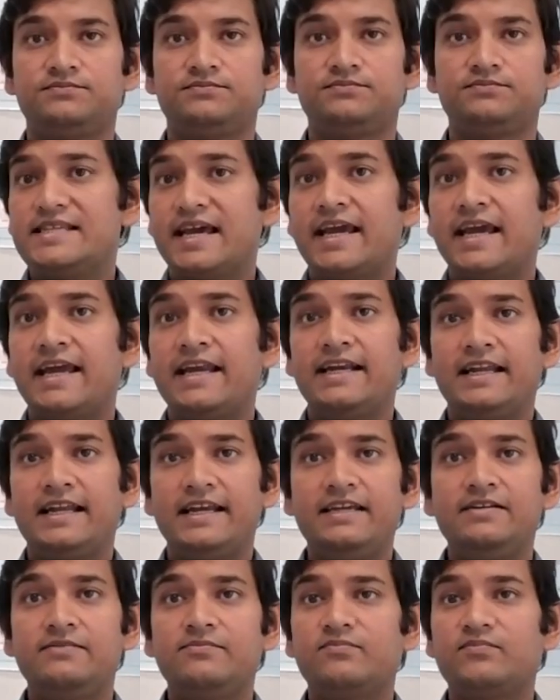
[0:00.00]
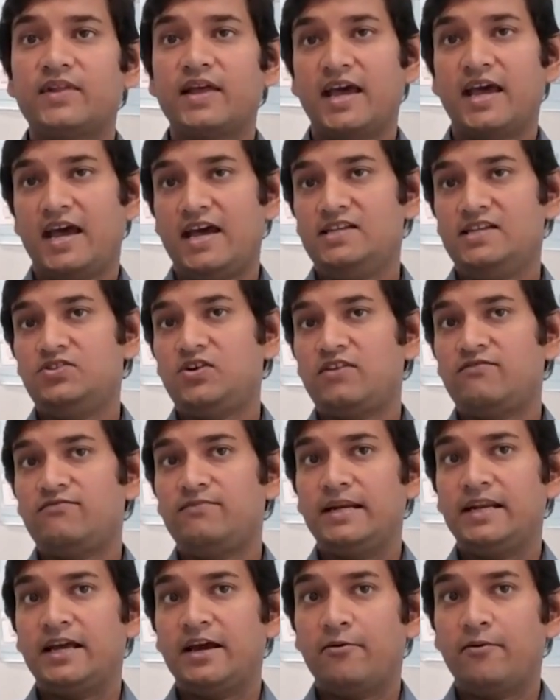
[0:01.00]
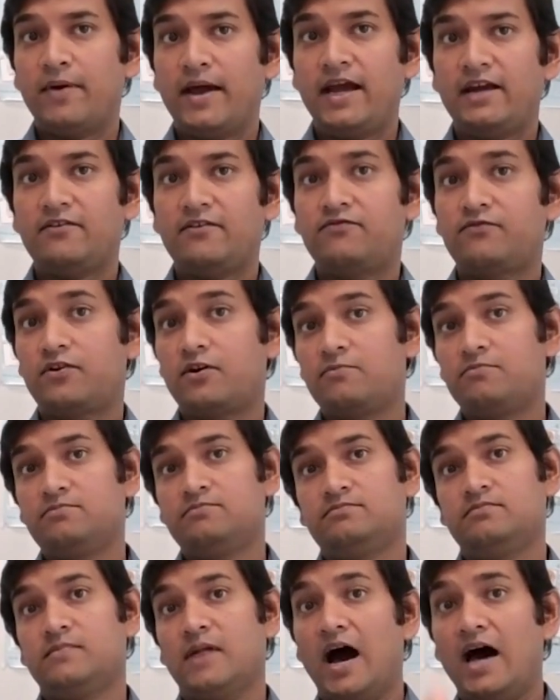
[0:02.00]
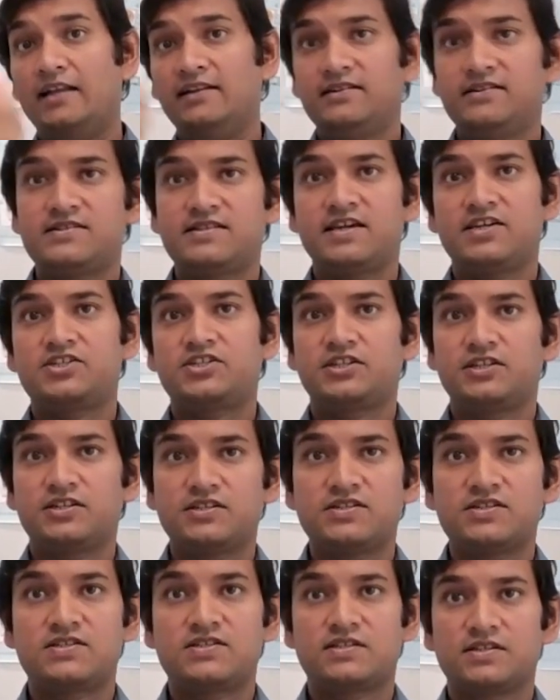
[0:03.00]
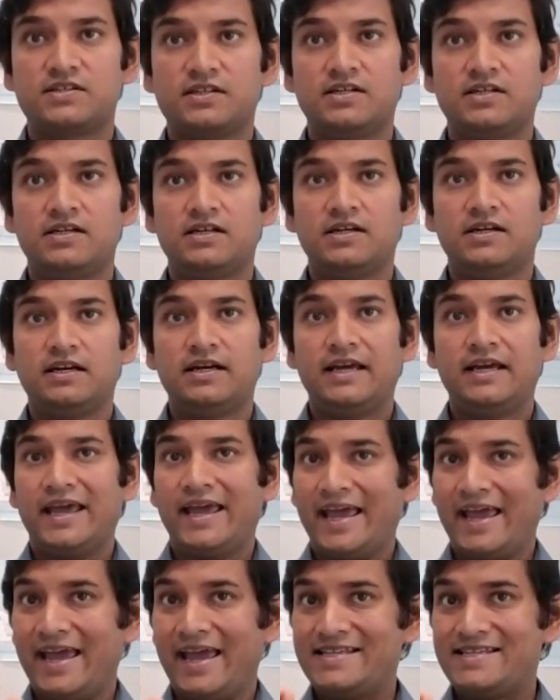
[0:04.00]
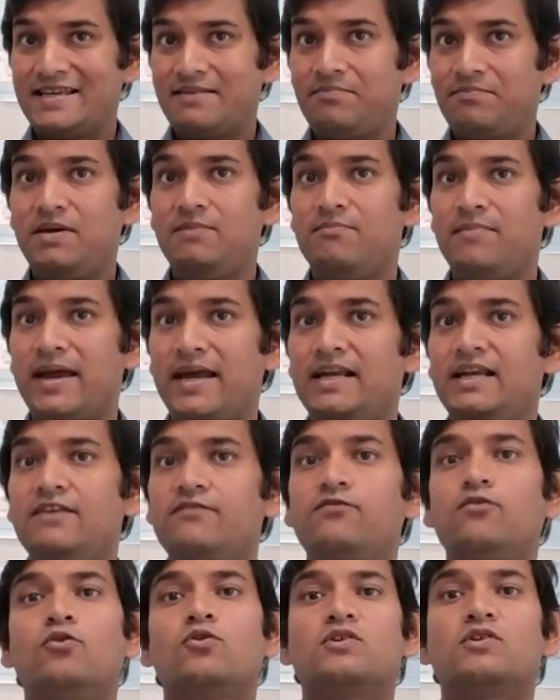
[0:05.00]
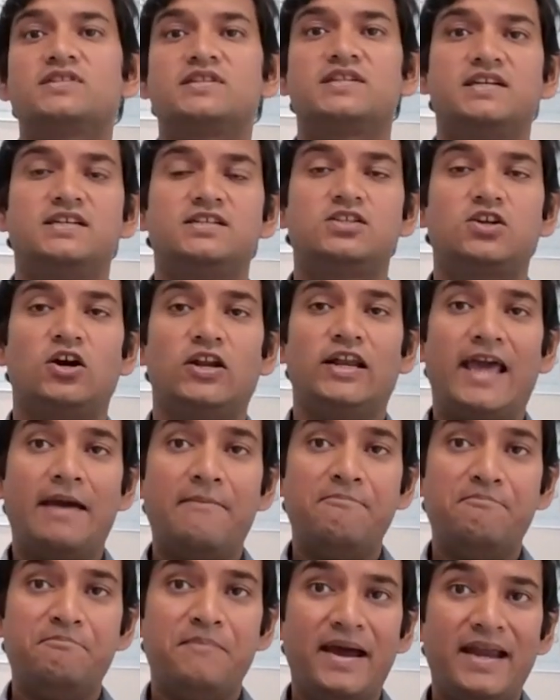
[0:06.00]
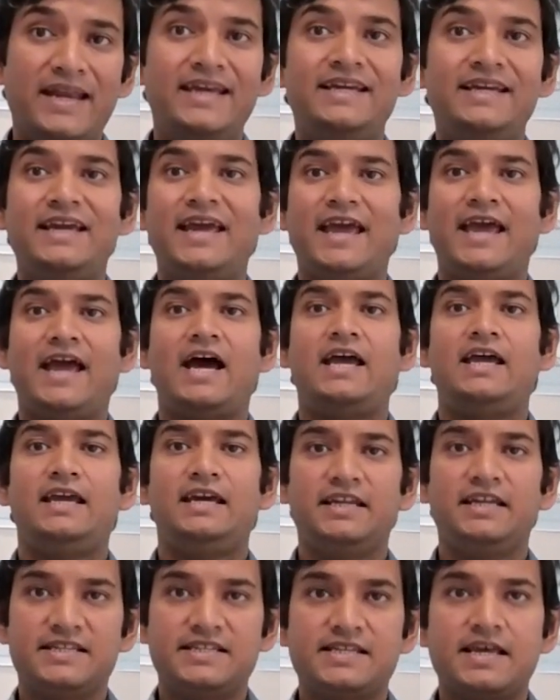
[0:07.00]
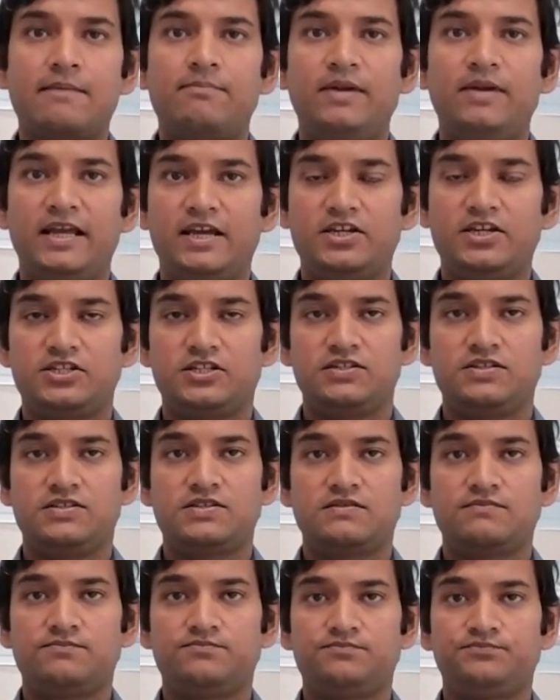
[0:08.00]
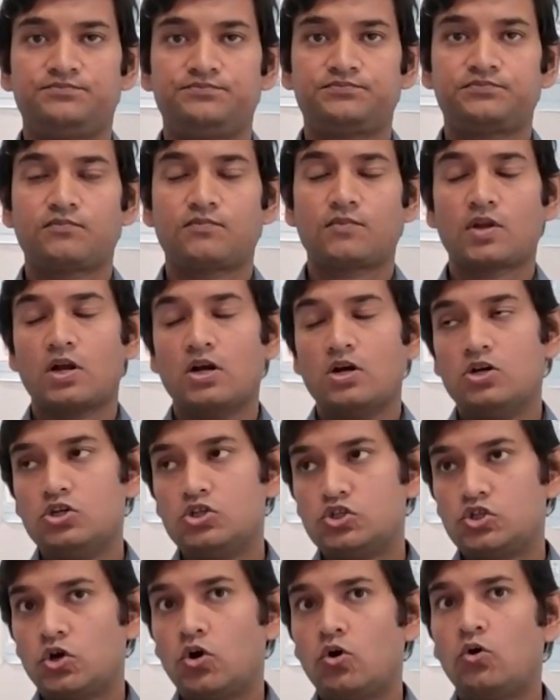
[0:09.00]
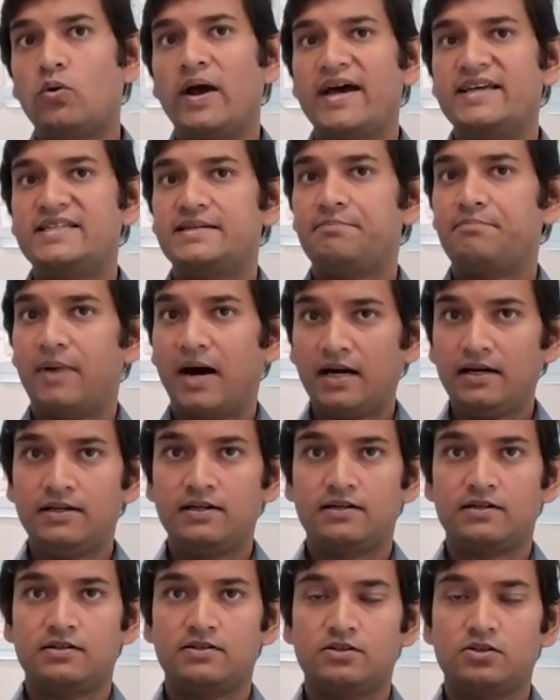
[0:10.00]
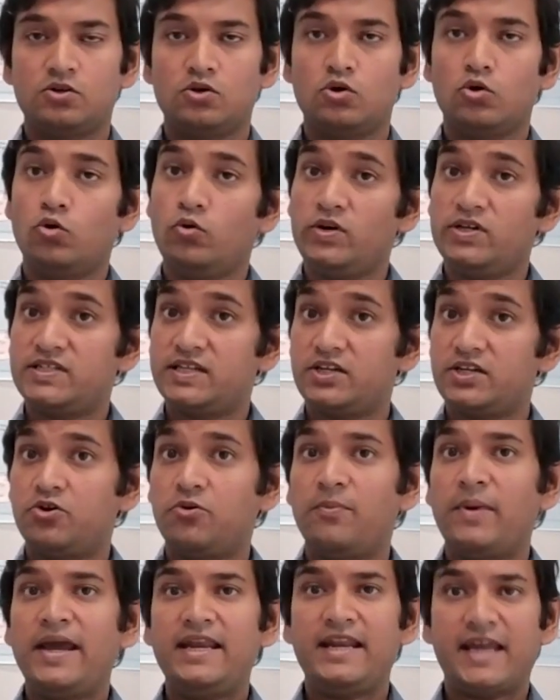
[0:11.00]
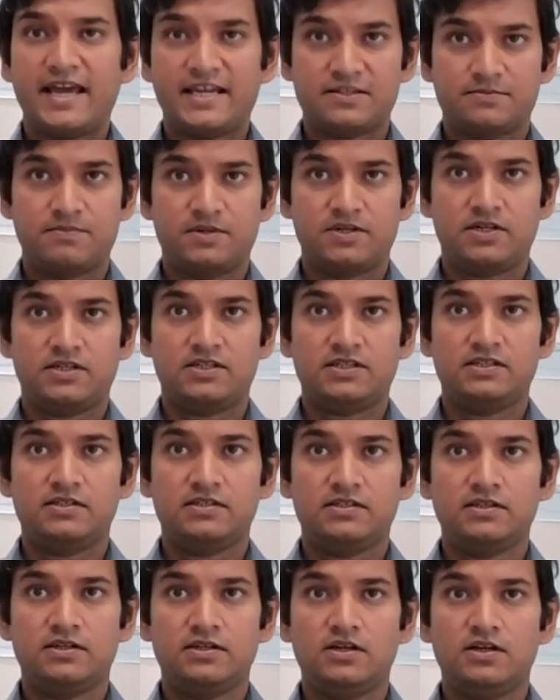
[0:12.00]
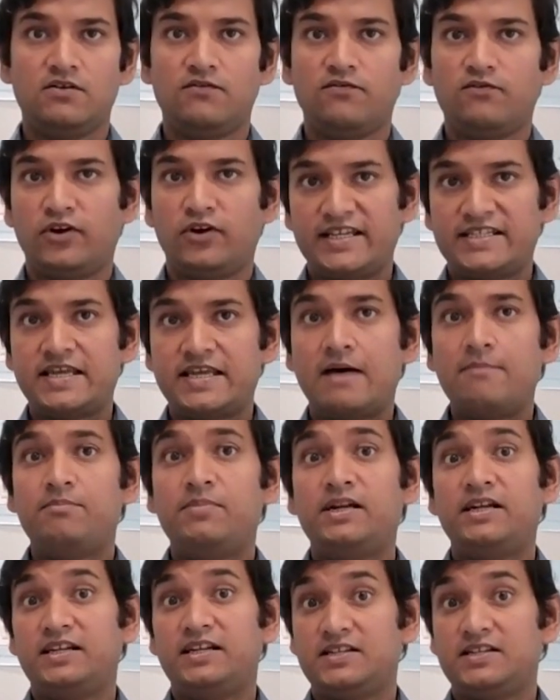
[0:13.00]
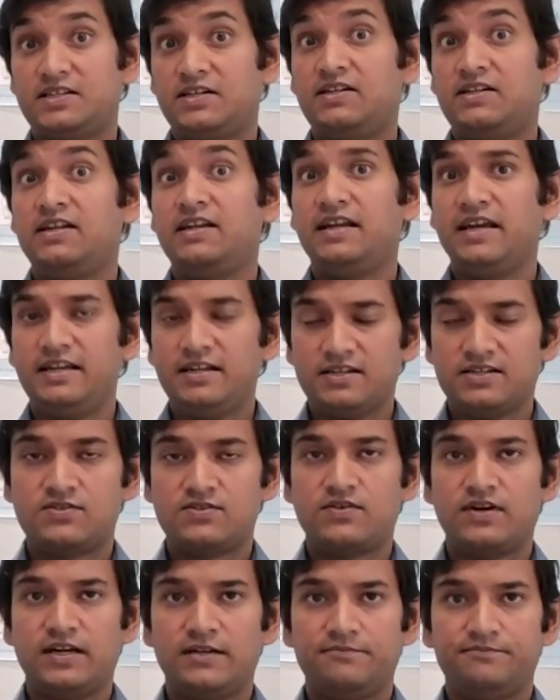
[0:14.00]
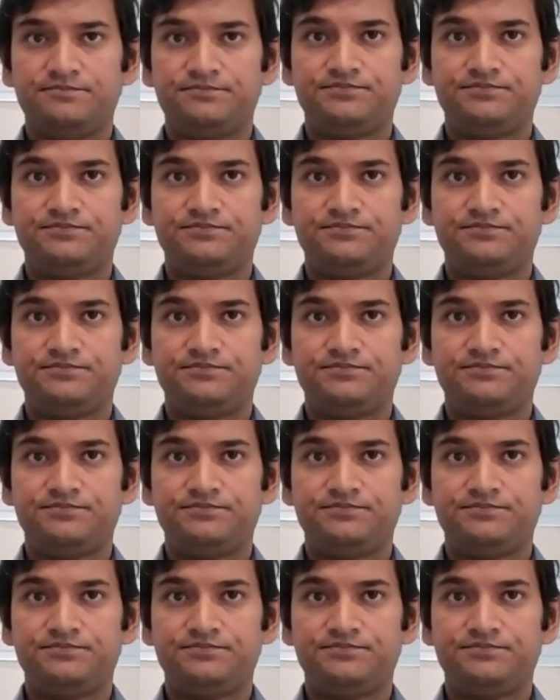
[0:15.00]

Secondly, as you have been aware from other sessions, SAP mainly focuses on embedding AI in its applications. So, as a partner who is a domain expert, for example, in a certain industry,